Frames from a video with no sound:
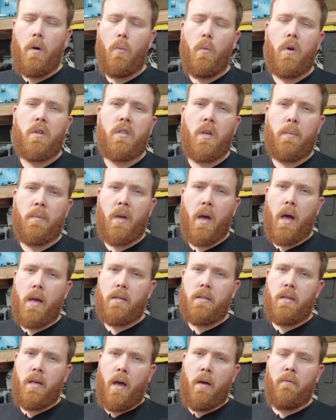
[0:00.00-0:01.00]
What's up
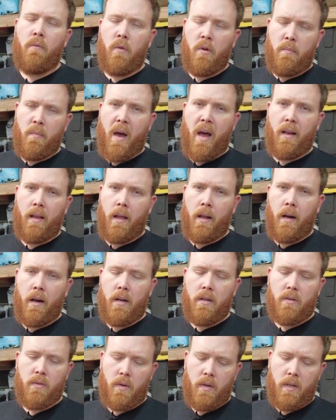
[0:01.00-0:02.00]
guys, Kevin with Badland
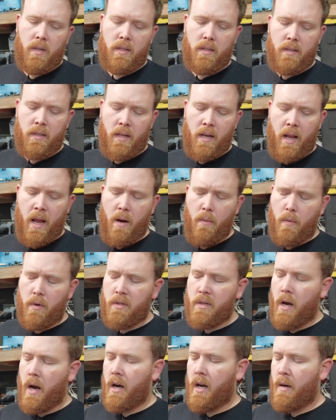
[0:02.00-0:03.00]
Industries. Today we're
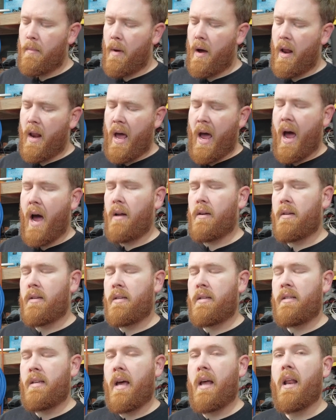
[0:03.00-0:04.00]
talking about how to
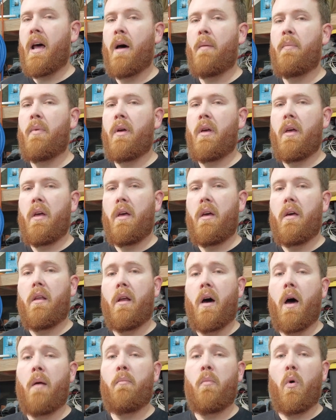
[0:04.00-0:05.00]
set up an
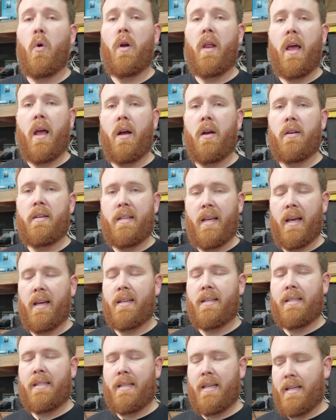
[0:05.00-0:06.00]
onboard air
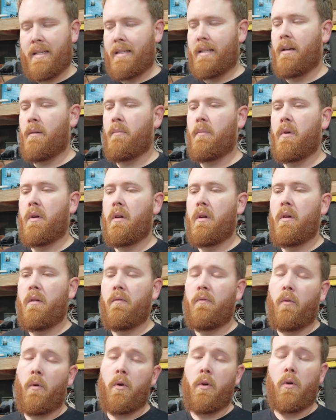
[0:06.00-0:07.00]
tank system
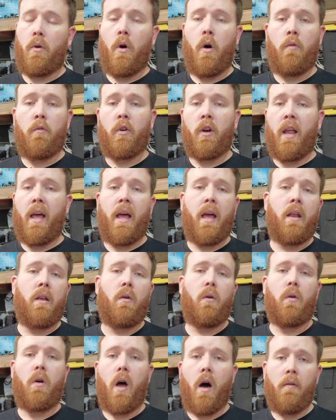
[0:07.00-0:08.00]
for your overland
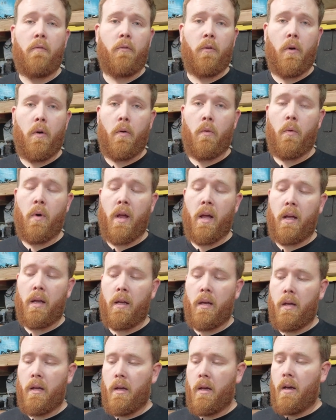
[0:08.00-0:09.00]
or off-road rig.
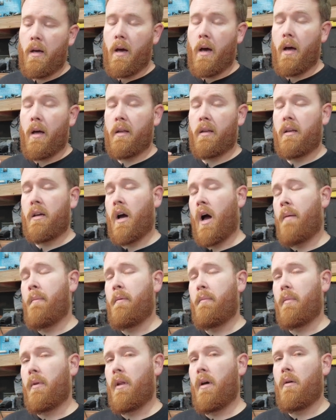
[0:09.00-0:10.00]
Uh,
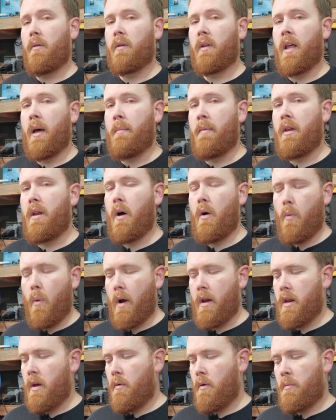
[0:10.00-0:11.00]
comment below, let me know
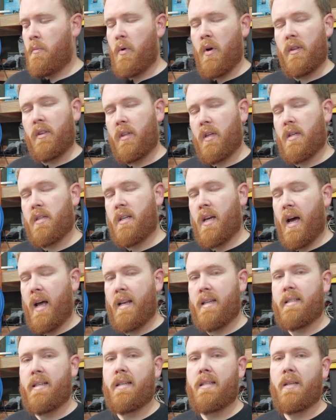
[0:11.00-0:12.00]
what you would put this
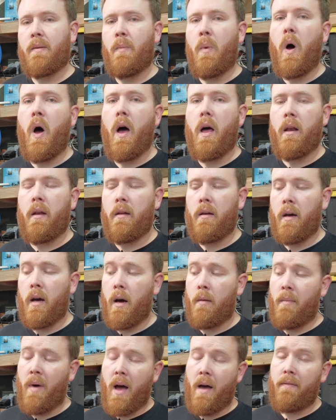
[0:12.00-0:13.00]
kind of system on.
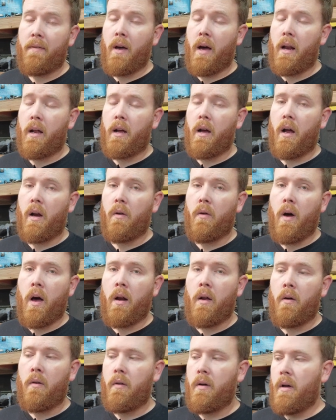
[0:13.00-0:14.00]
Um, I've got a
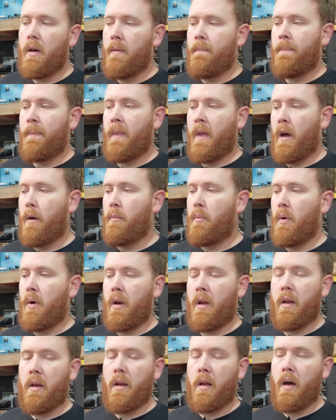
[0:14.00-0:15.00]
Colorado, I'm
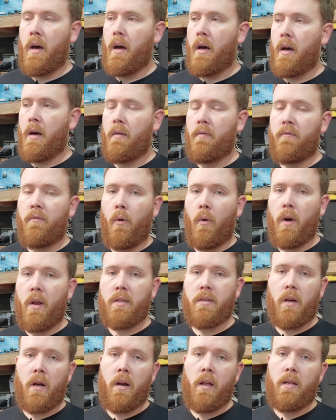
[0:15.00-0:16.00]
putting uh,
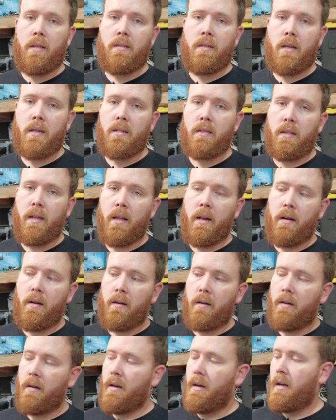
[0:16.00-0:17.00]
forties on it, six
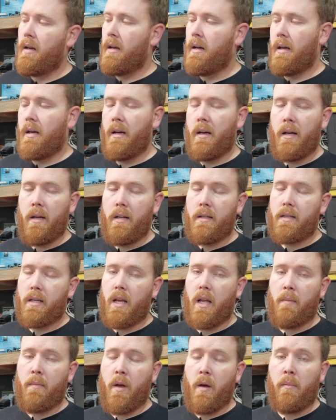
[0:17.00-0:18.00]
liter. It's
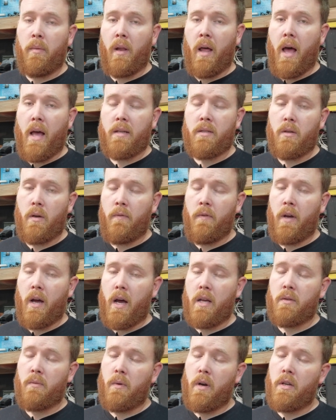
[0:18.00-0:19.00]
gonna be a blast, so if you
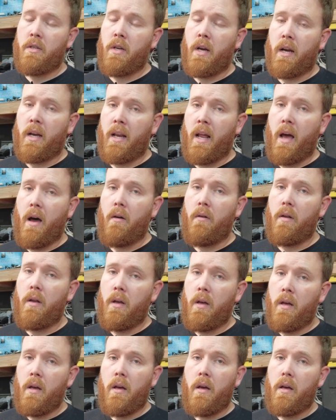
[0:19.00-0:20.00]
guys wanna check it out,
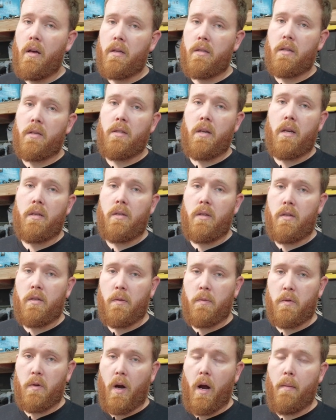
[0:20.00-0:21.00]
I suggest you
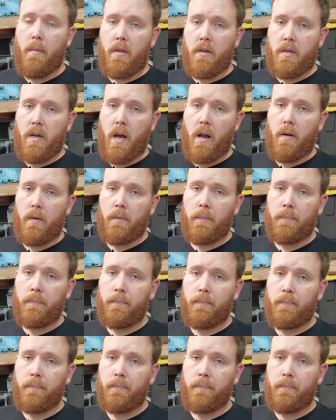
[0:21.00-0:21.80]
subscribe to the channel.